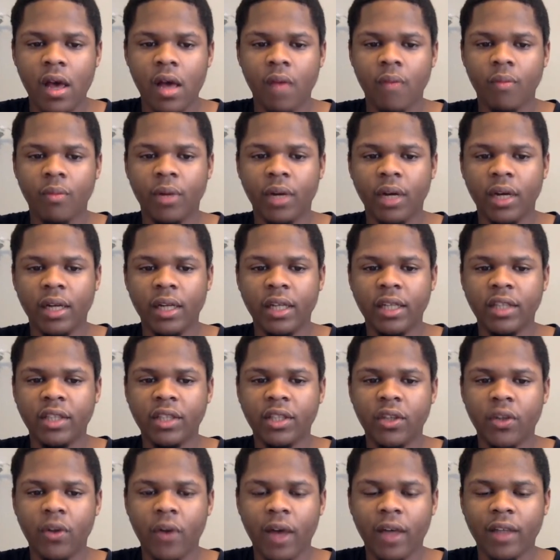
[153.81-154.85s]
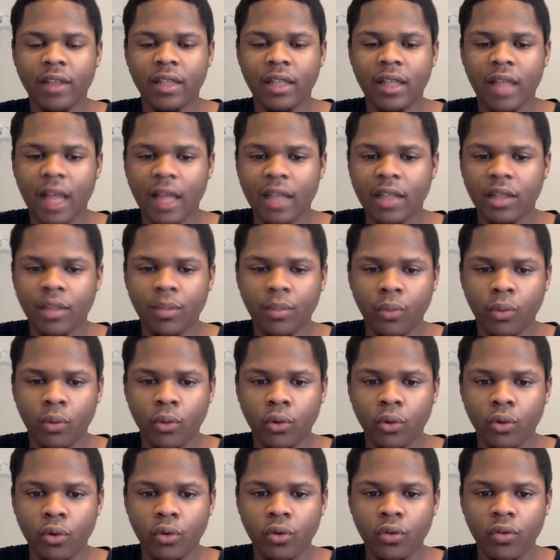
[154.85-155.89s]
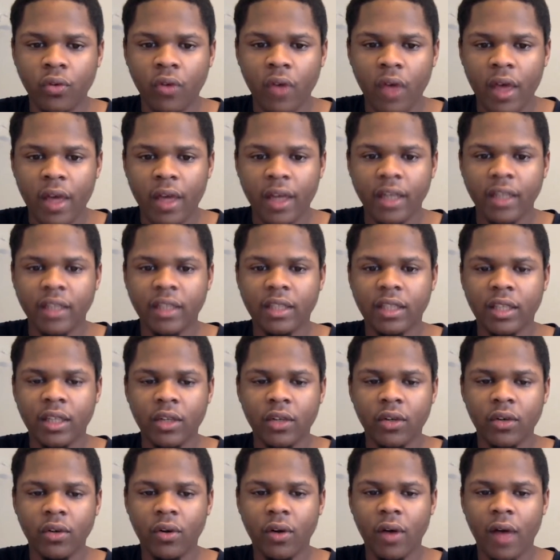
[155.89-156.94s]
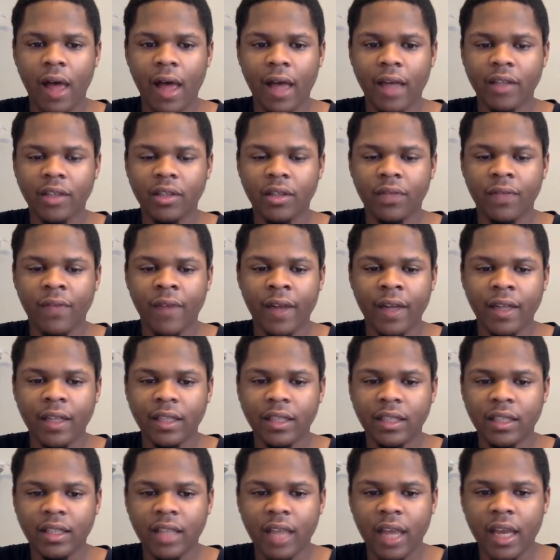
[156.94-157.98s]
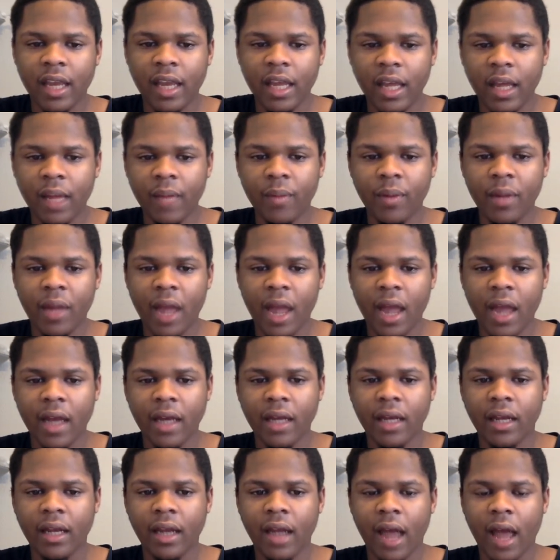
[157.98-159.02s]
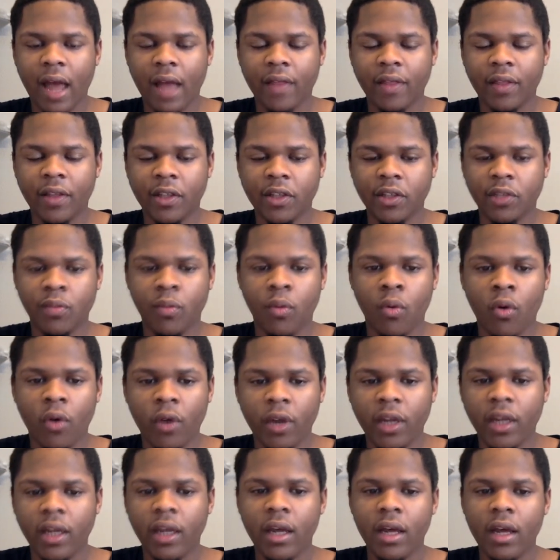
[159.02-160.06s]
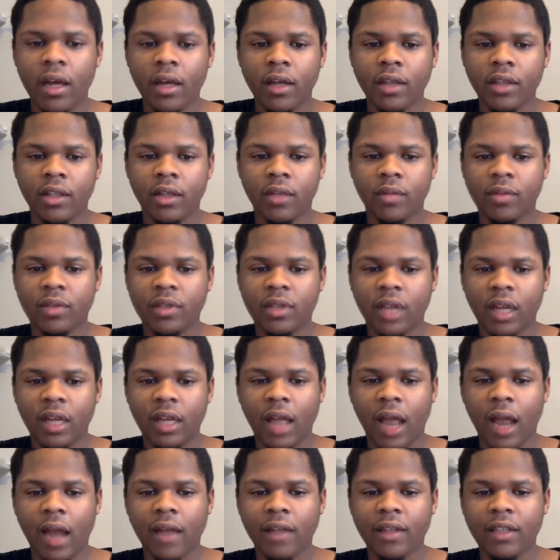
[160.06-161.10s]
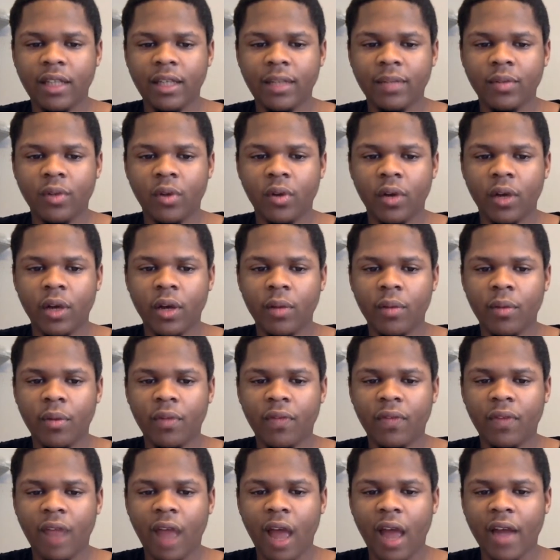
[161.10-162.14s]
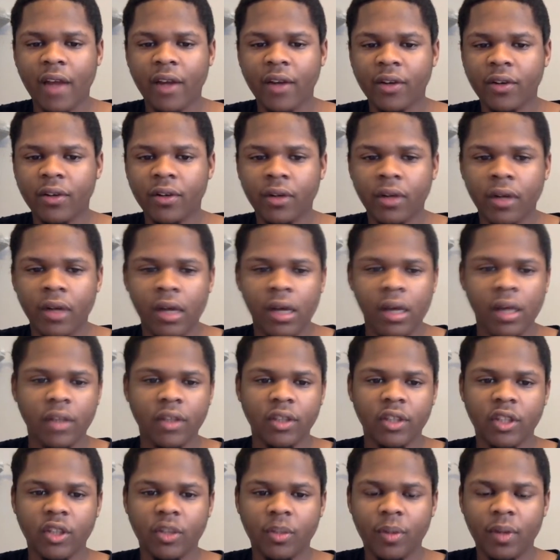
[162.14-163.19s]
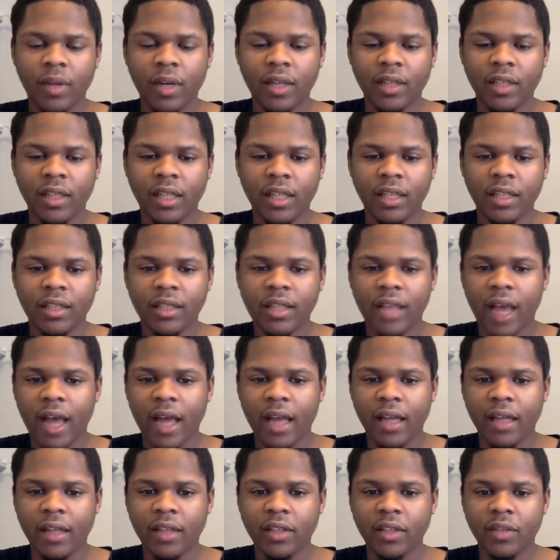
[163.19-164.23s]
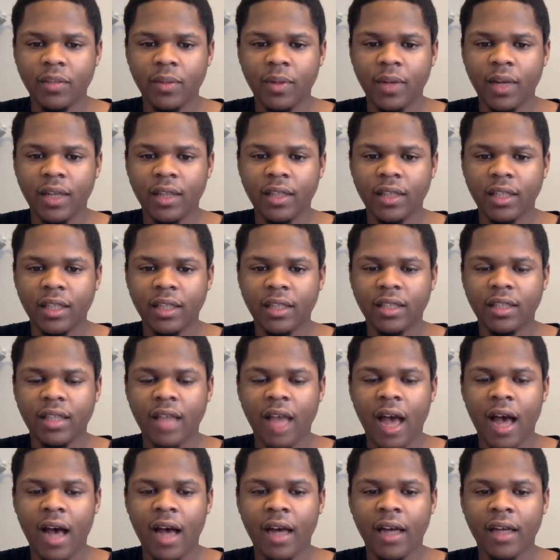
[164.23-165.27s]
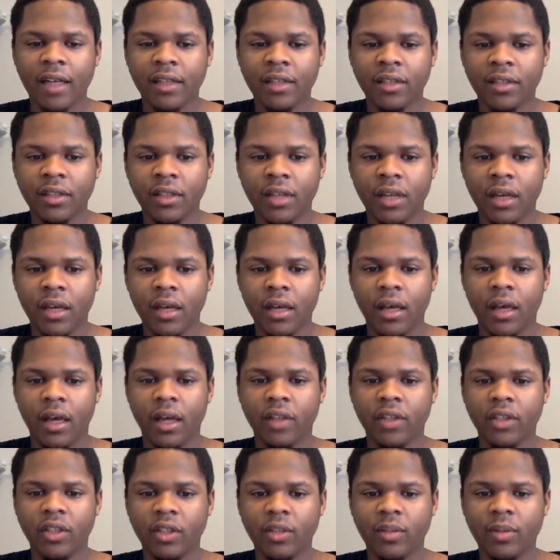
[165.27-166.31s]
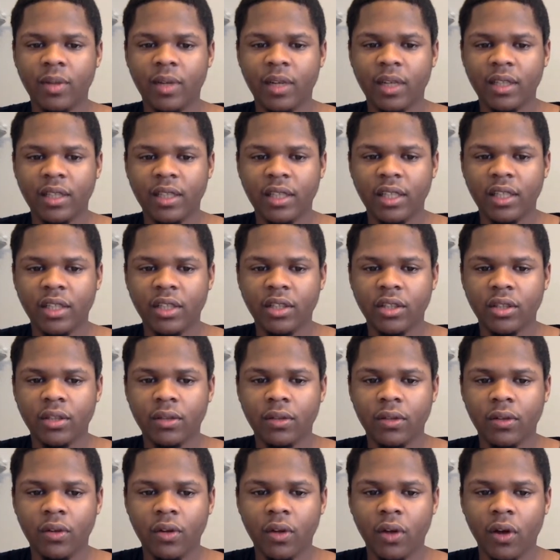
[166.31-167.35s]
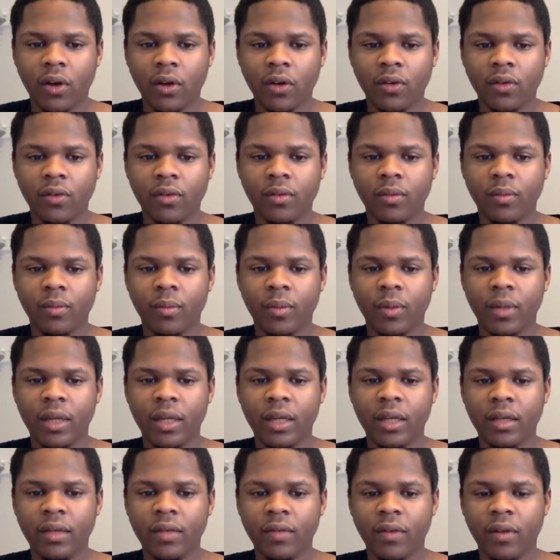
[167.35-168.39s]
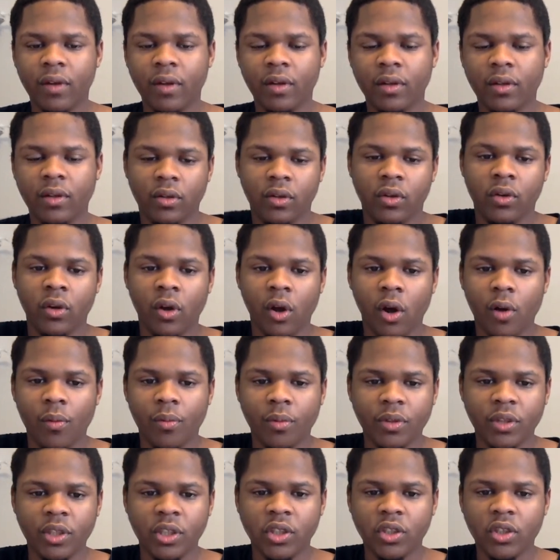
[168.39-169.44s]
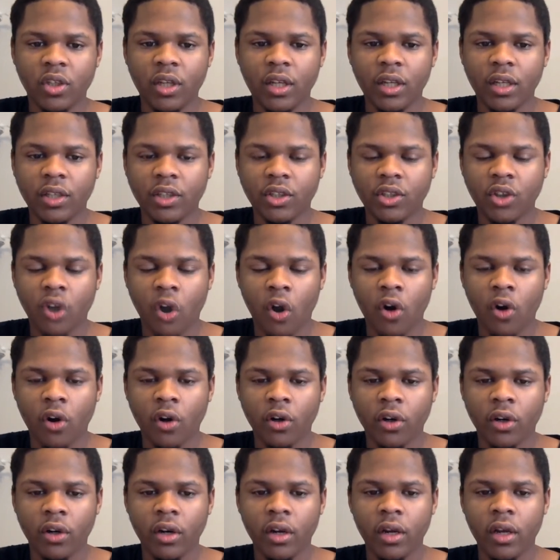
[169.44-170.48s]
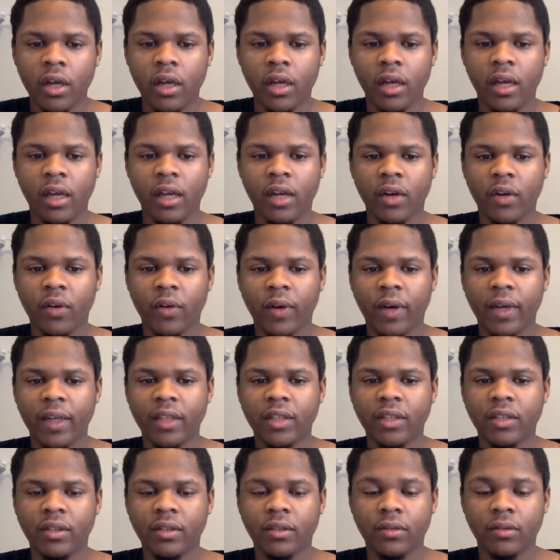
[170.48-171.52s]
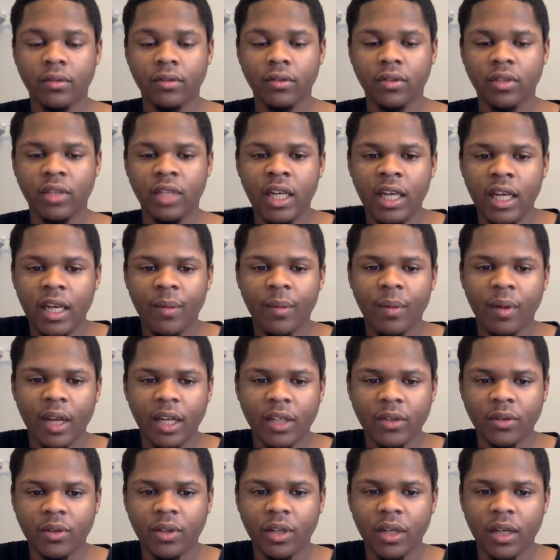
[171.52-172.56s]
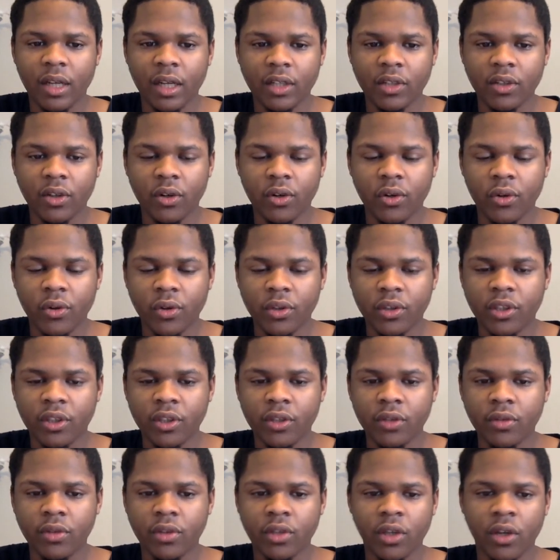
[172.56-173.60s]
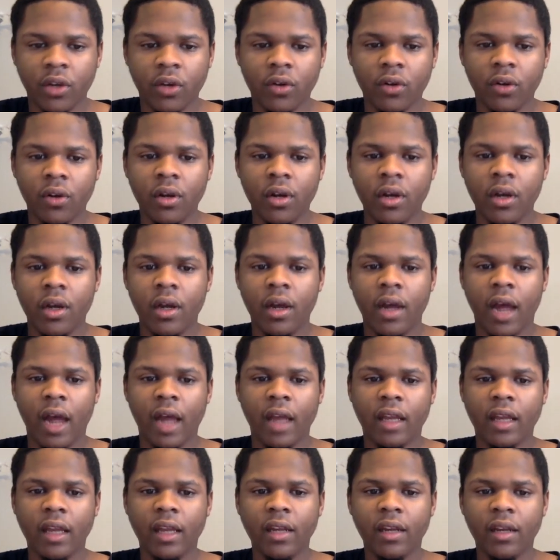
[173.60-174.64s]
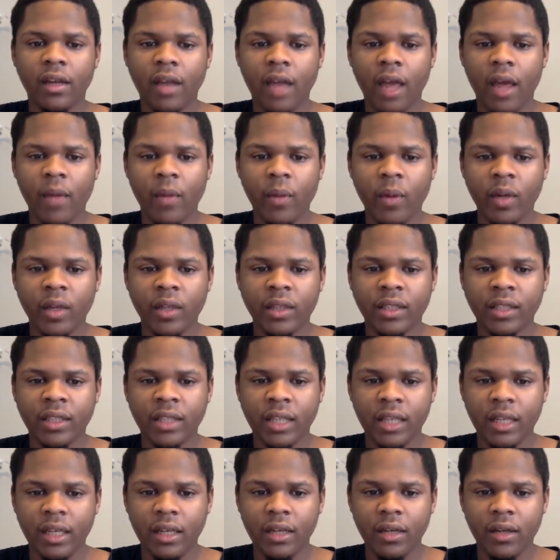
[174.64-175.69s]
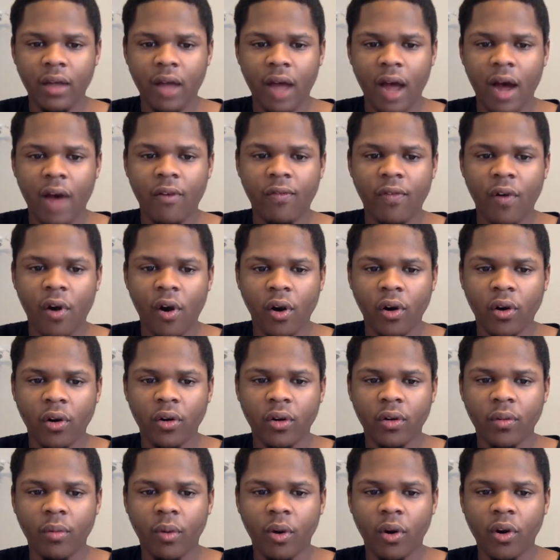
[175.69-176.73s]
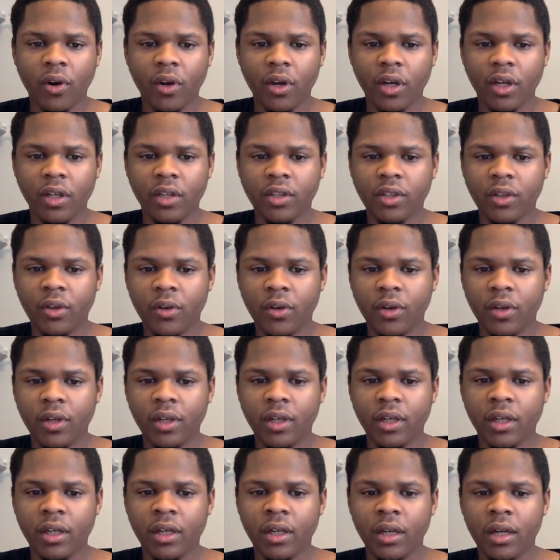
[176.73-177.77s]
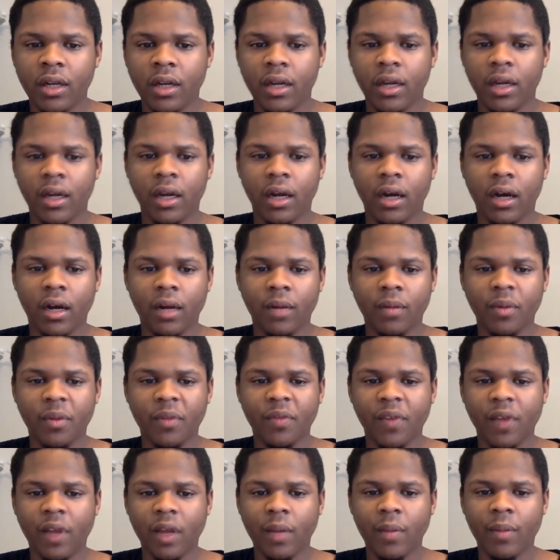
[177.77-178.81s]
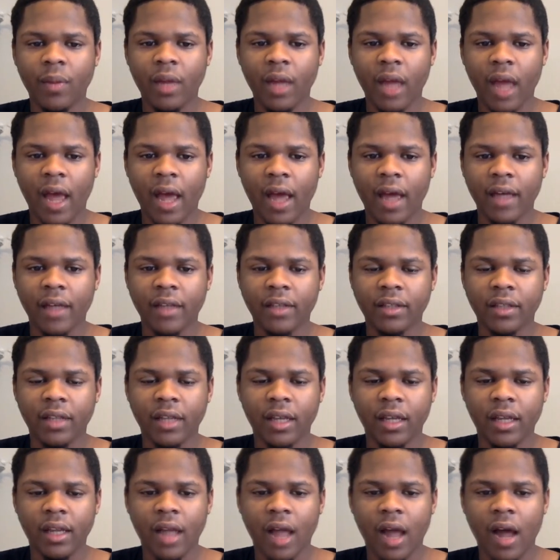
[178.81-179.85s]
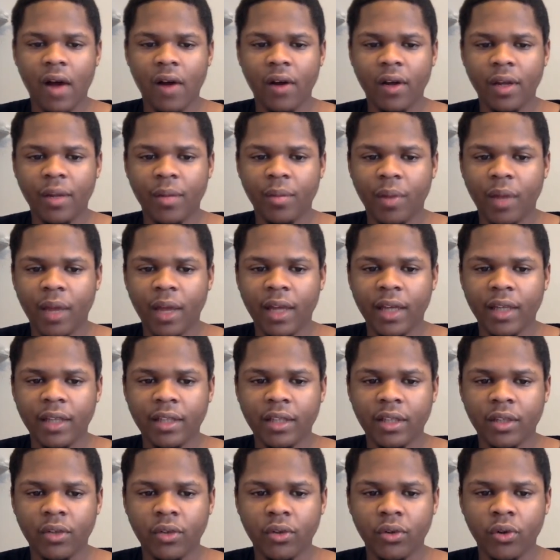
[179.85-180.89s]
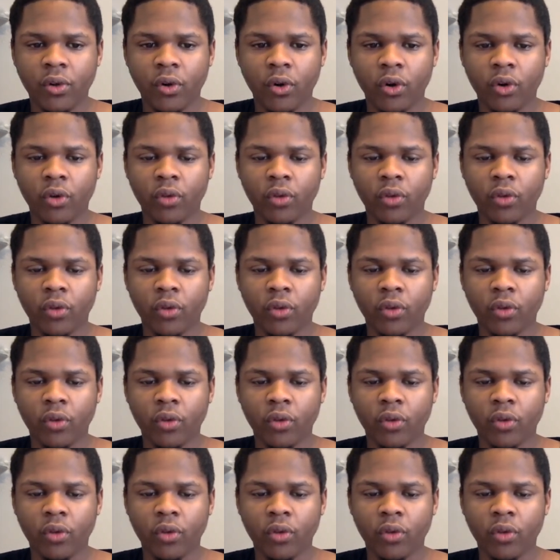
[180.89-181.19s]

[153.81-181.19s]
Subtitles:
But he still has a lot to prove. He still has to fight to stay in the NBA at this point. A lot of teams don't give him a flyer just because of his talent, just because of his size, and just because he can, you know, be, you know, potentially a star in the right team, and that's what the Knicks are doing too. So at the end of the day, we'll see how far Mario Hezonja development has and how he plays in New York.